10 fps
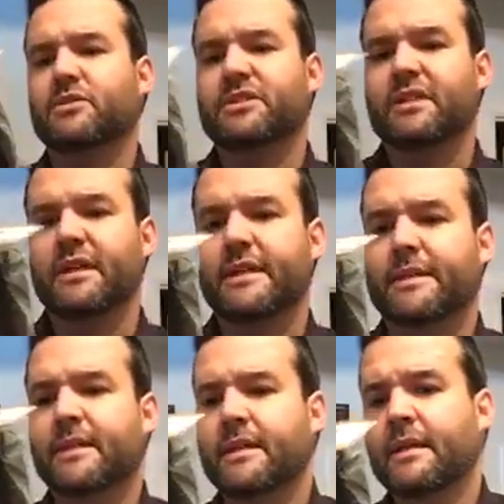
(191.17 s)
sling.
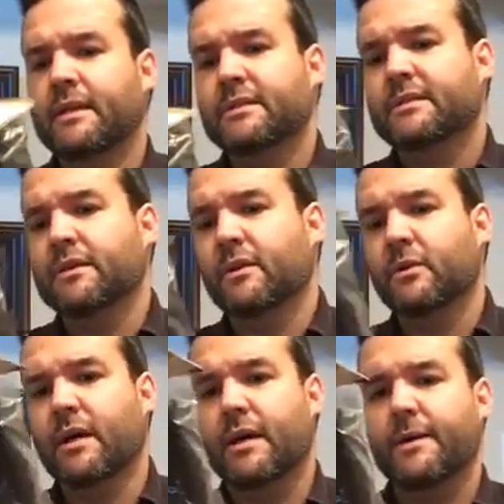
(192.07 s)

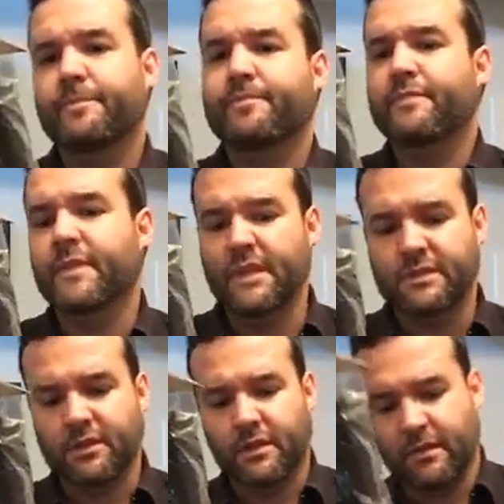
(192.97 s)
So these
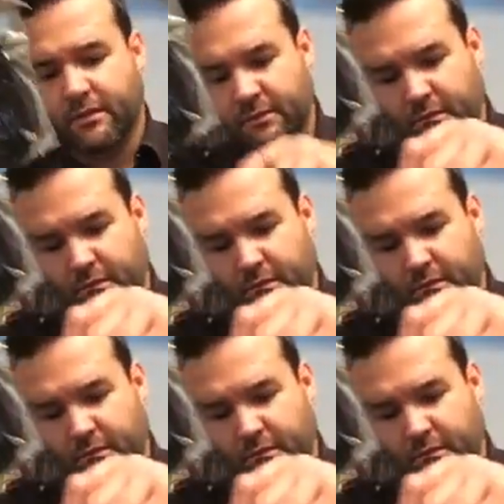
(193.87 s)
are